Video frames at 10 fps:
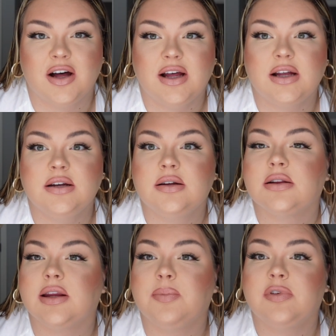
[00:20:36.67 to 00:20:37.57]

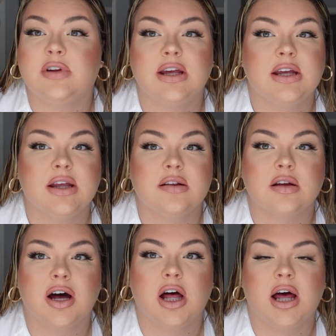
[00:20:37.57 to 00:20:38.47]
on, lipstick is
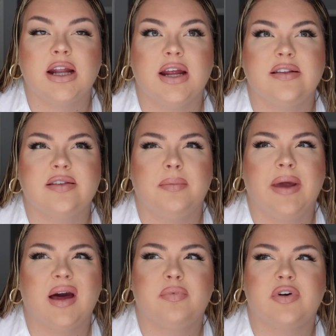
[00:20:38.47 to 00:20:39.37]
on. It's the
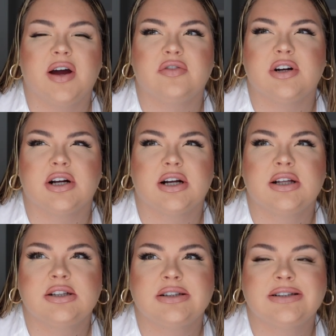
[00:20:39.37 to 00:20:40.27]
Makeup Forever,